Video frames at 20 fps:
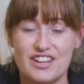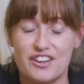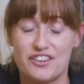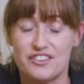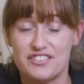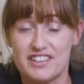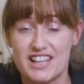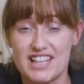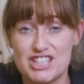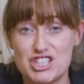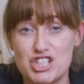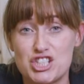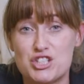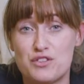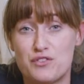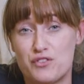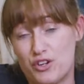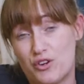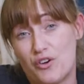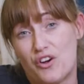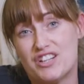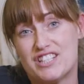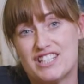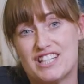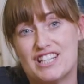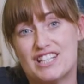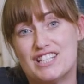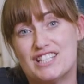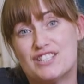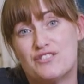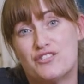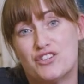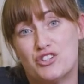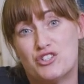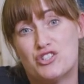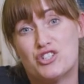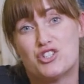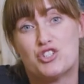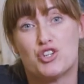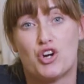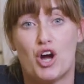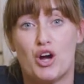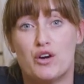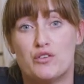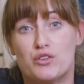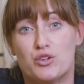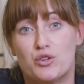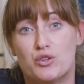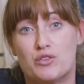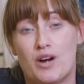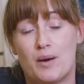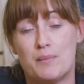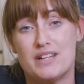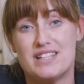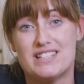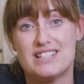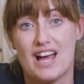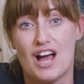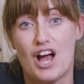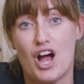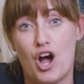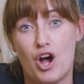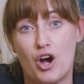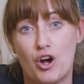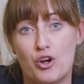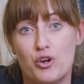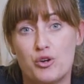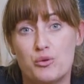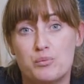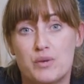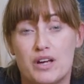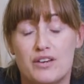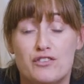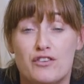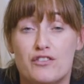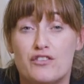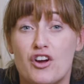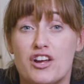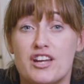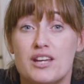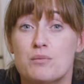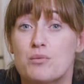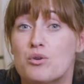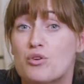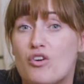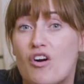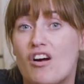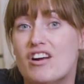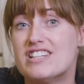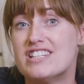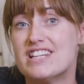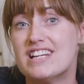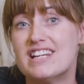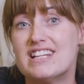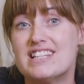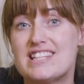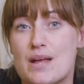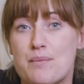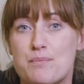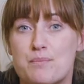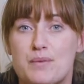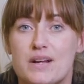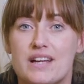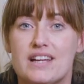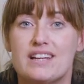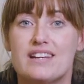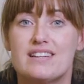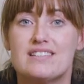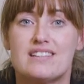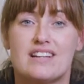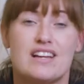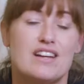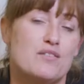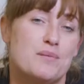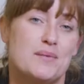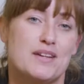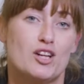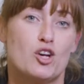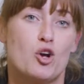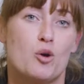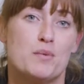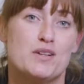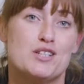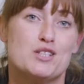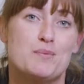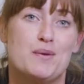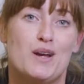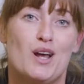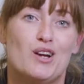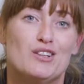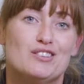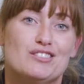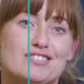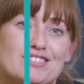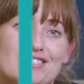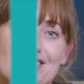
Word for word: So there's just a few ideas for you to try with your rabbits at home. If you've got any more ideas, then please leave them in the comments below.